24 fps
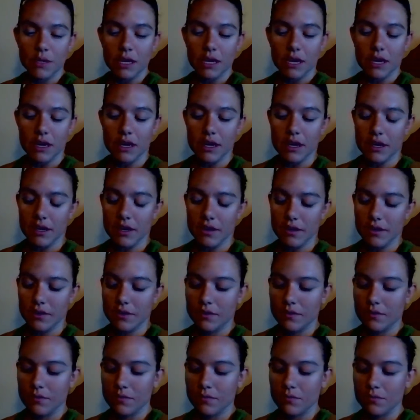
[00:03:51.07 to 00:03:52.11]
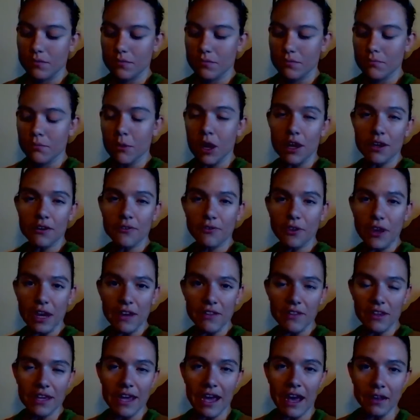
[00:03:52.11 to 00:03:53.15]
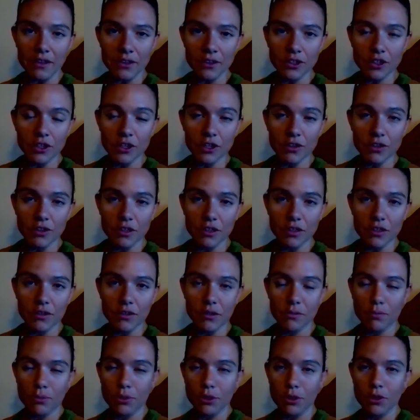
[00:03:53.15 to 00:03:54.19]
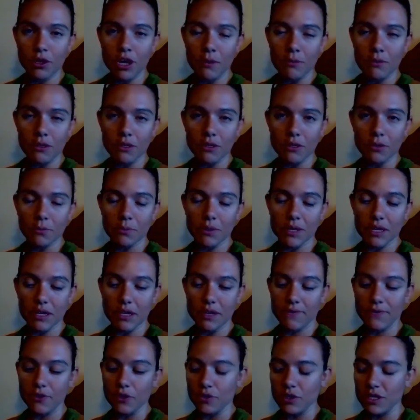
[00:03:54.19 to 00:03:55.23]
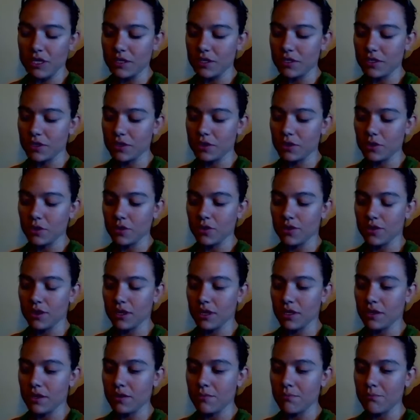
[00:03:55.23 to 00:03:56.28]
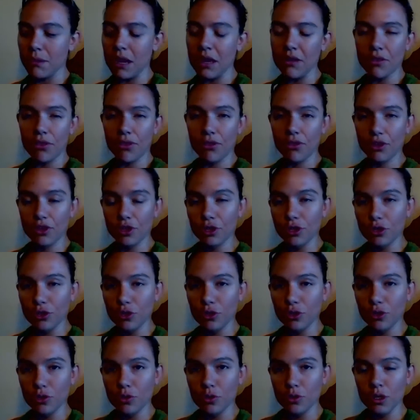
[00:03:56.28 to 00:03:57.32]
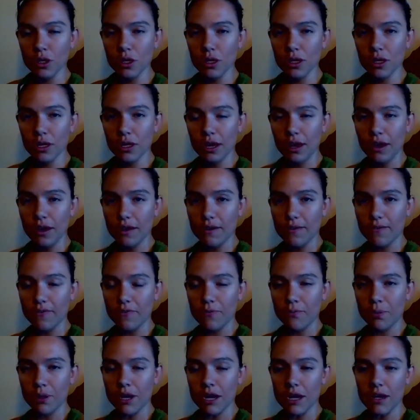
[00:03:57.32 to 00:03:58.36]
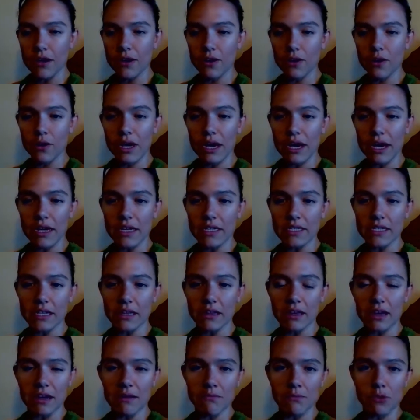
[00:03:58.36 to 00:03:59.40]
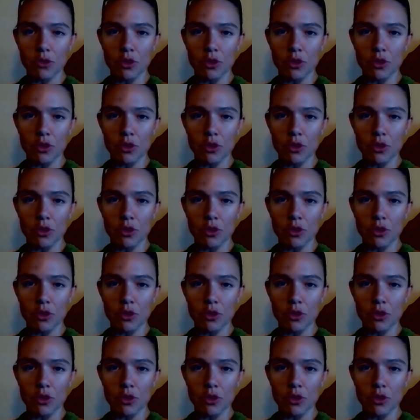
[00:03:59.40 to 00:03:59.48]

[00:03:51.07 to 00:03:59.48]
uh, modify the calendar the, the program a little bit if you need to the month two of PiYo has a lot